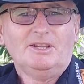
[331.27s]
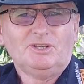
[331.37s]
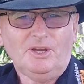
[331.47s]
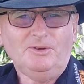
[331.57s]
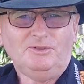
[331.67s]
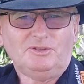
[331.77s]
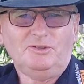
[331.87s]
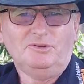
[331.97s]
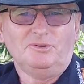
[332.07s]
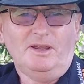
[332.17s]
go
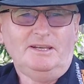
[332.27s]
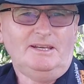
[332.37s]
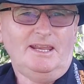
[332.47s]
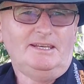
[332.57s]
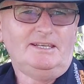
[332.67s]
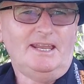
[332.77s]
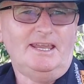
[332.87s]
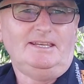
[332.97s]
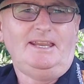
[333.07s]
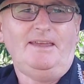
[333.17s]
through
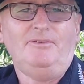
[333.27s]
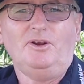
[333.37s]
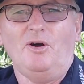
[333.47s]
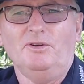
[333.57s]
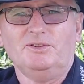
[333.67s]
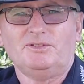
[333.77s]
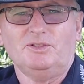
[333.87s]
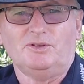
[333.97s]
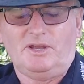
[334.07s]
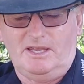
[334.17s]
and have an honest look